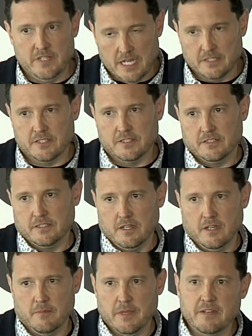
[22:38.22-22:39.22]
Yes,
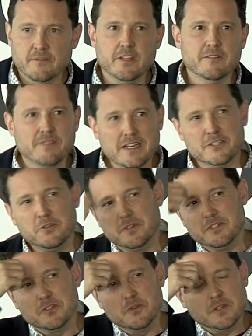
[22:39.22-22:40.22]
and in fact, you
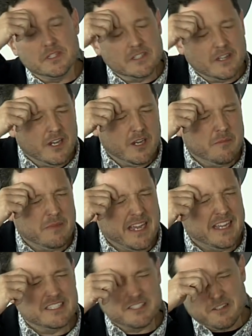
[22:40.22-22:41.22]
could do it
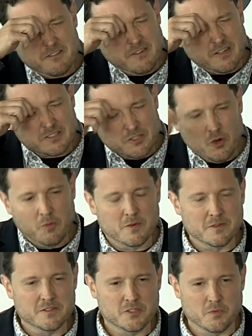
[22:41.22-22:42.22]
as of
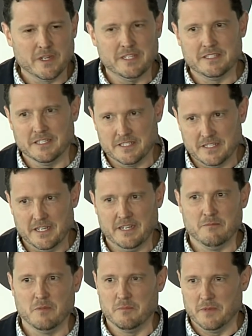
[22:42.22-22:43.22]
October
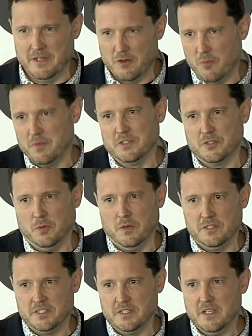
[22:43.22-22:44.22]
2016 when we open
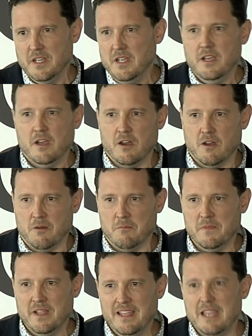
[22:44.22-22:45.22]
sourced.
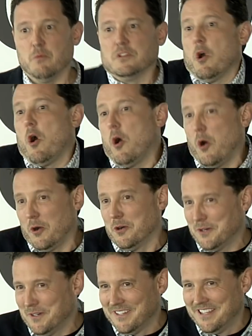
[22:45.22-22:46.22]
It was
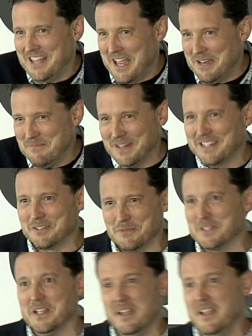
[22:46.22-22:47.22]
harder then because it
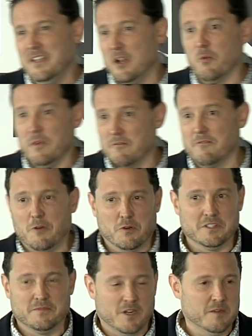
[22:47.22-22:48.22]
was, we were
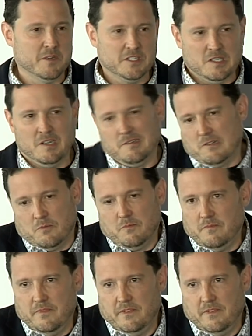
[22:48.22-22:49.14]
focused very much on,